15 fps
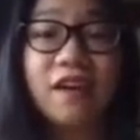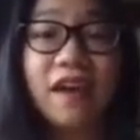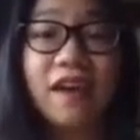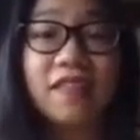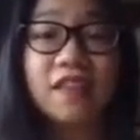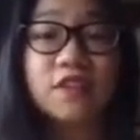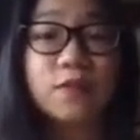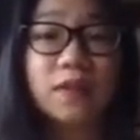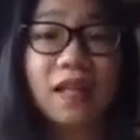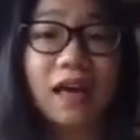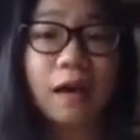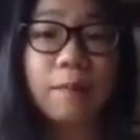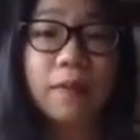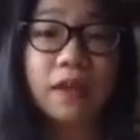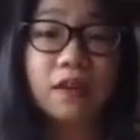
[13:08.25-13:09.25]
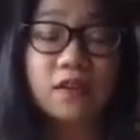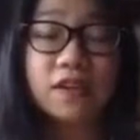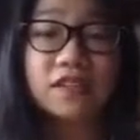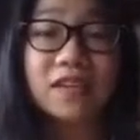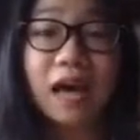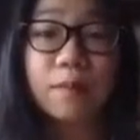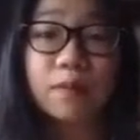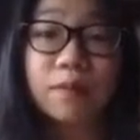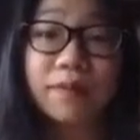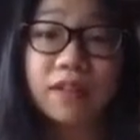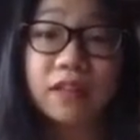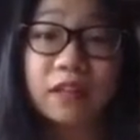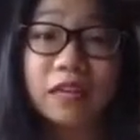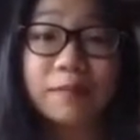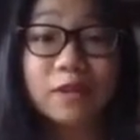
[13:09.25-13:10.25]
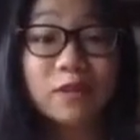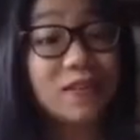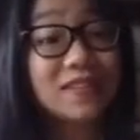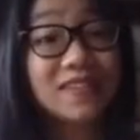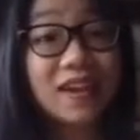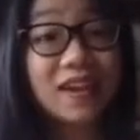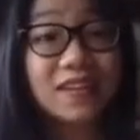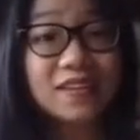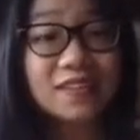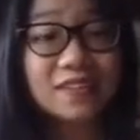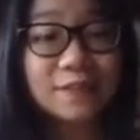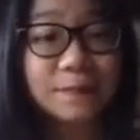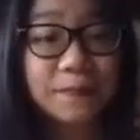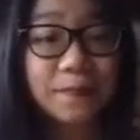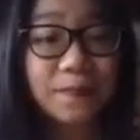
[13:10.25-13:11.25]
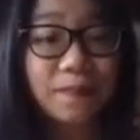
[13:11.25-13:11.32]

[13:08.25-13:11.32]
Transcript: and this will help increase comparability between studies.